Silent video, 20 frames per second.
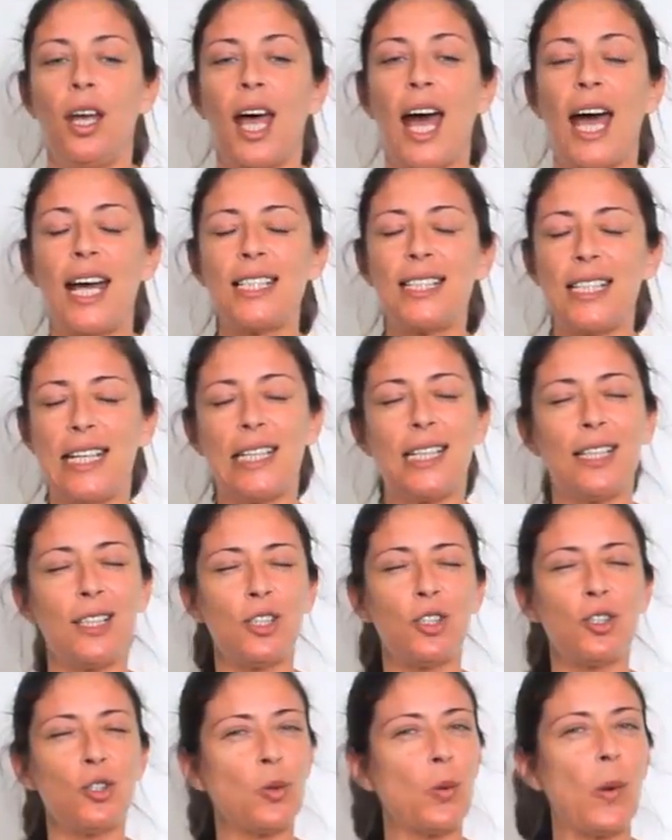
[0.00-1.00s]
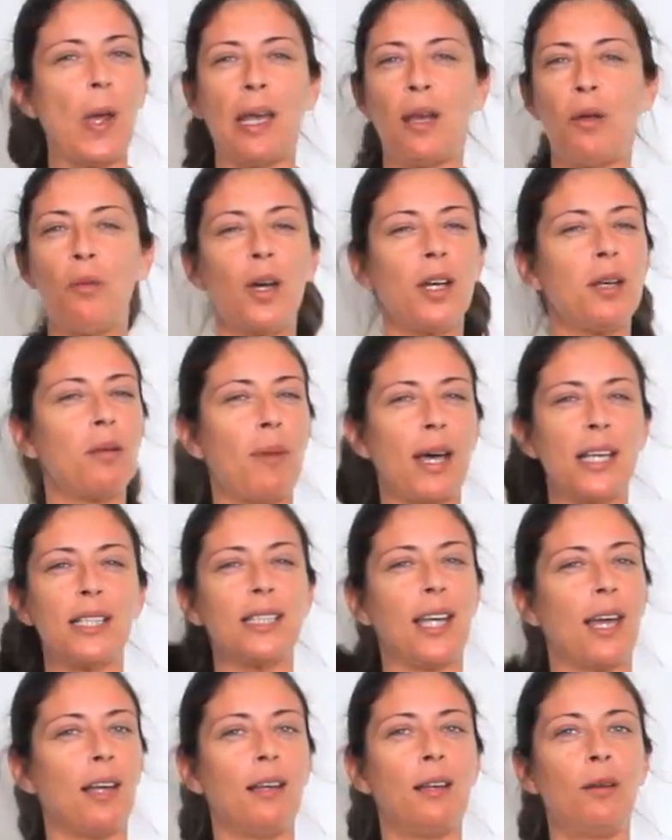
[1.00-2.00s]
I didn't show anyone my
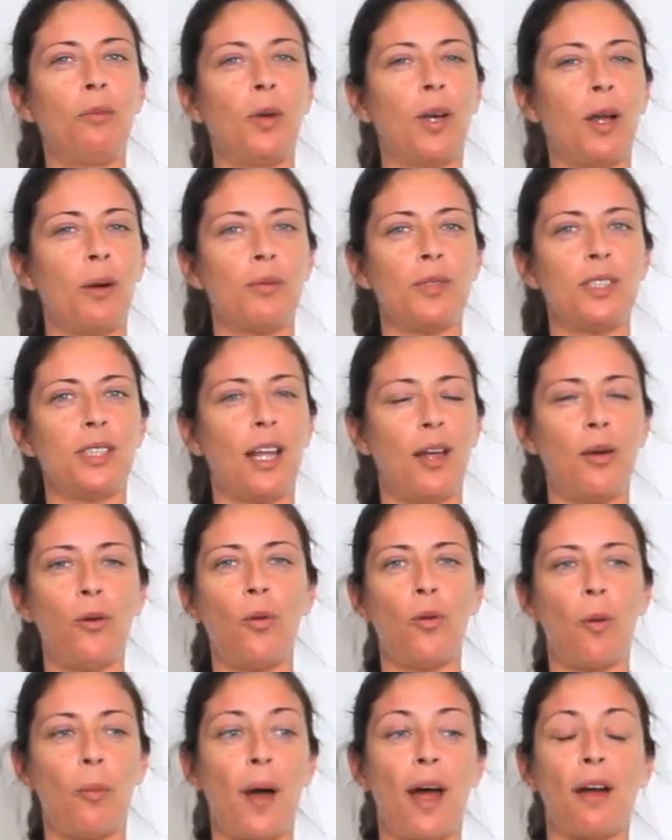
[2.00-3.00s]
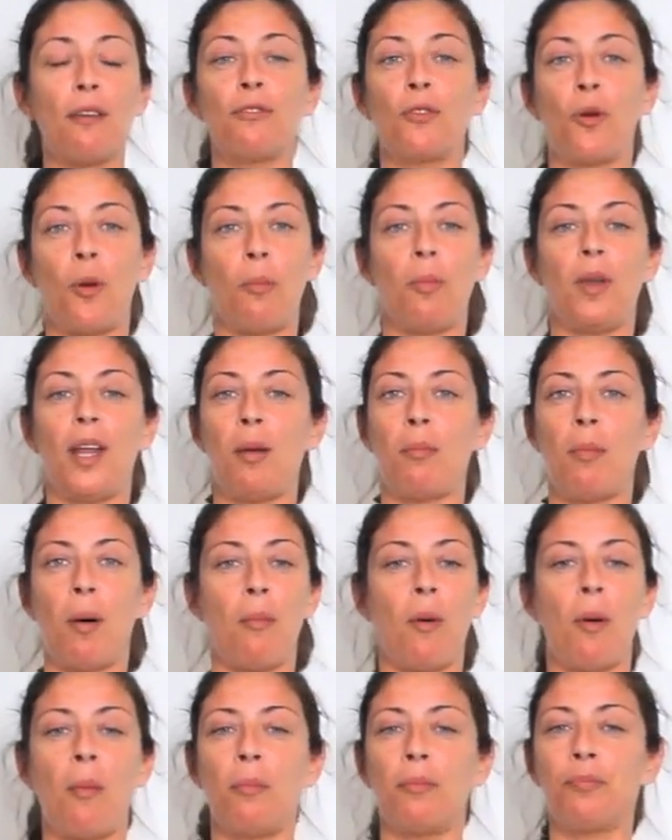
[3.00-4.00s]
skin when I was little, apart from like my
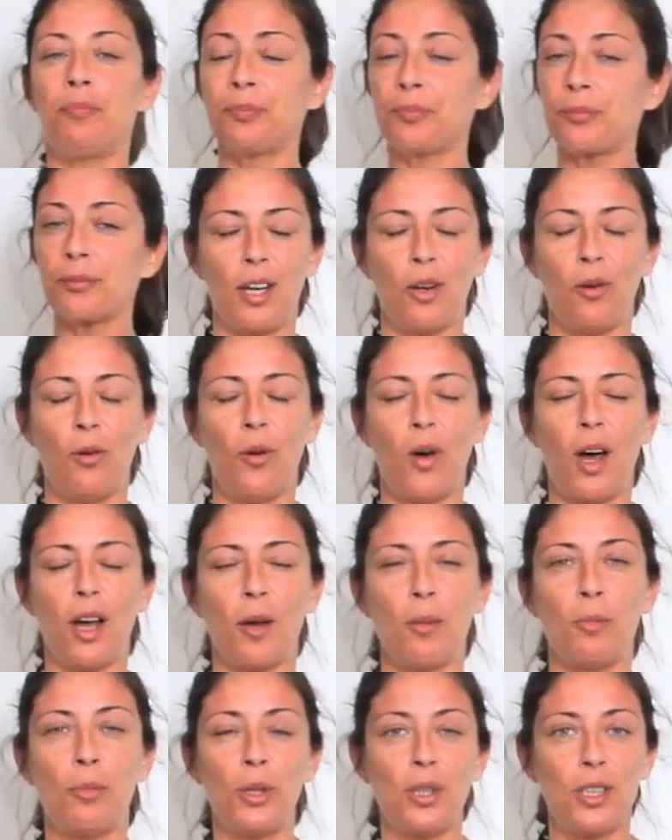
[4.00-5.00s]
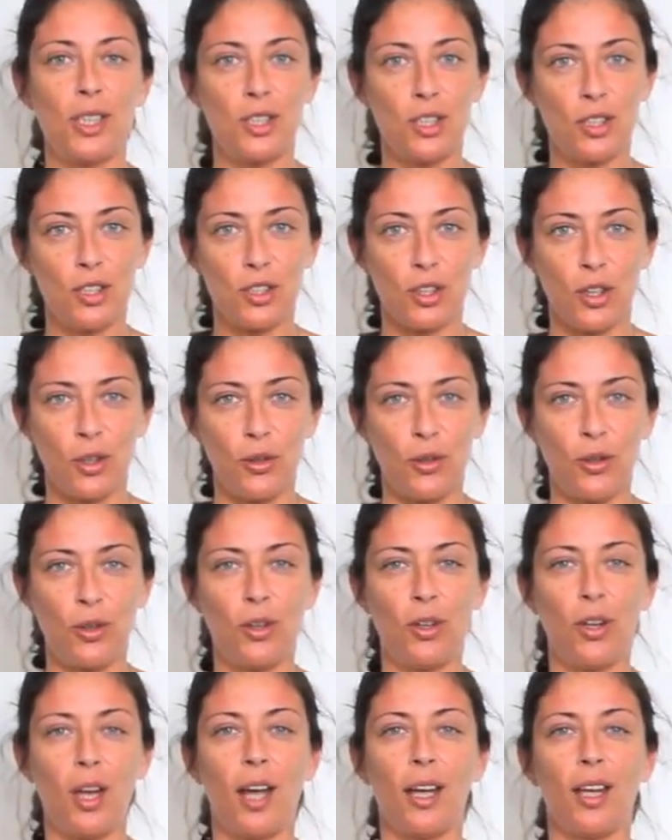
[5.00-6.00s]
mum. You know, I got bullied at
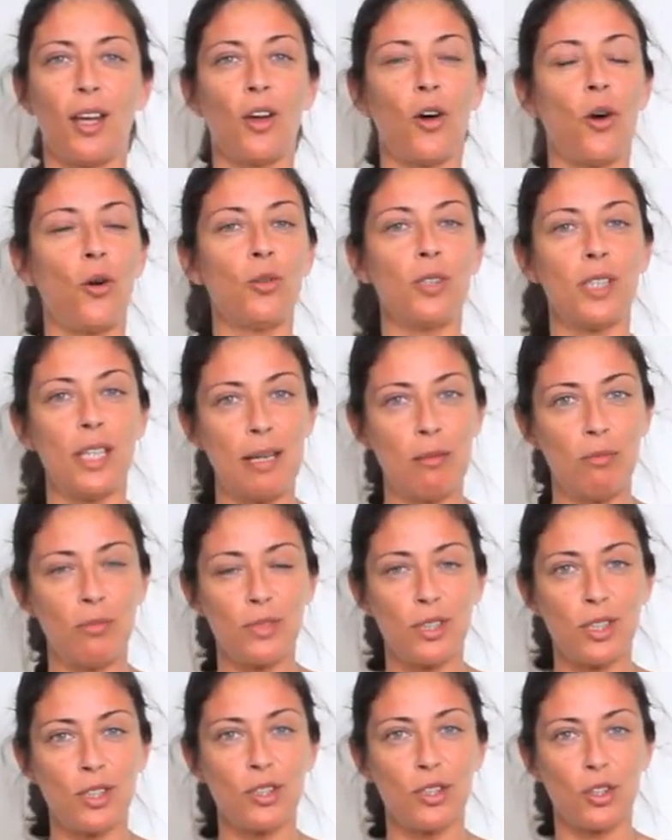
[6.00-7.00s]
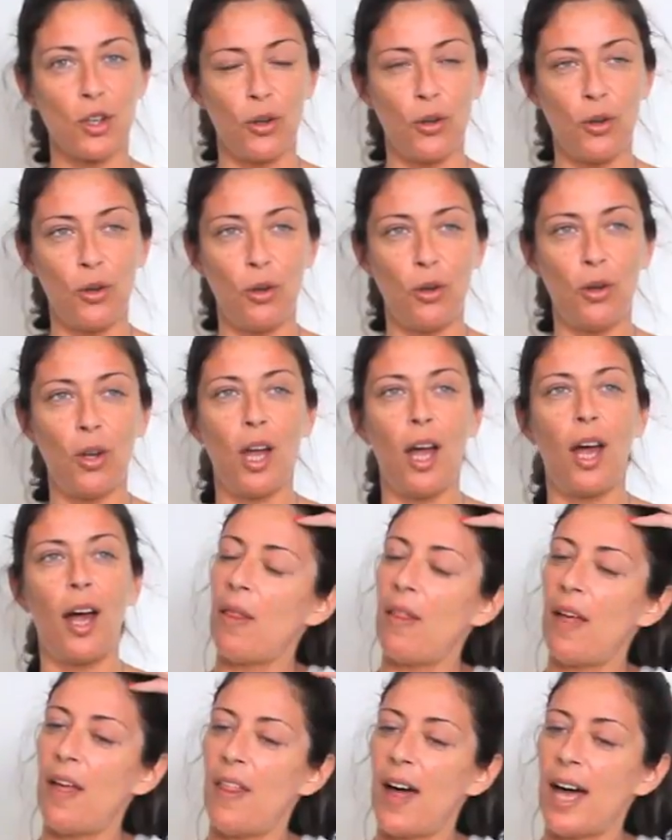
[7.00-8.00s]
school, I get called names at school.
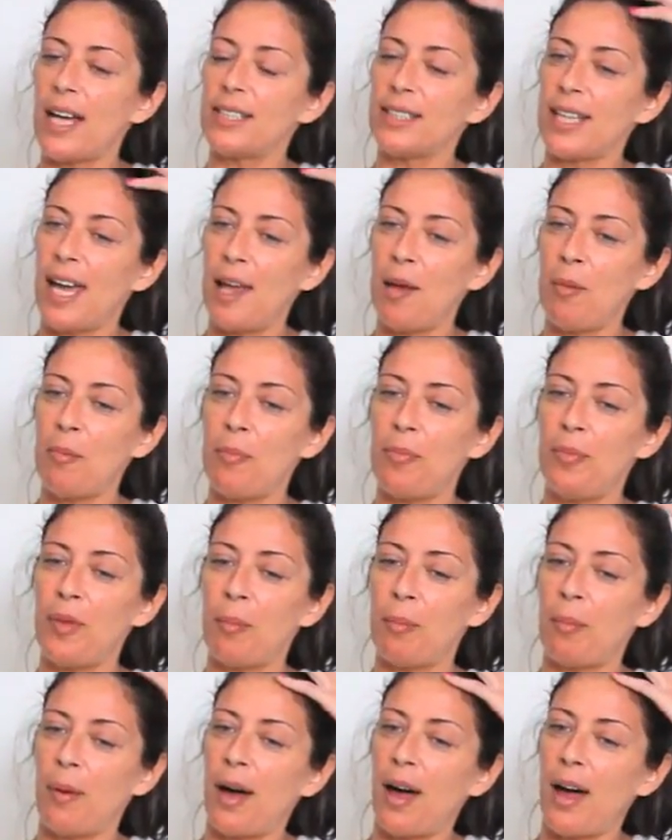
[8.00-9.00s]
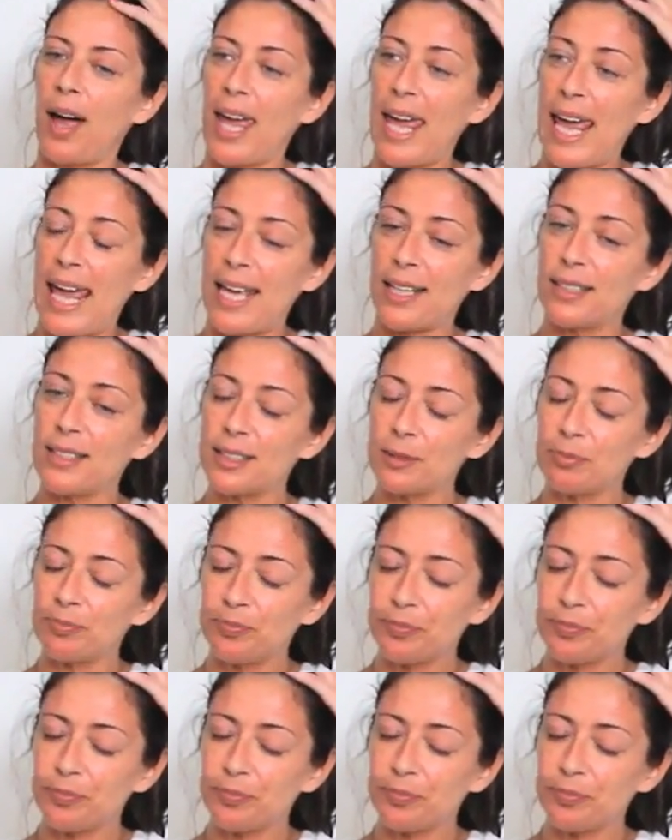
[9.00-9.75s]
At that time, my head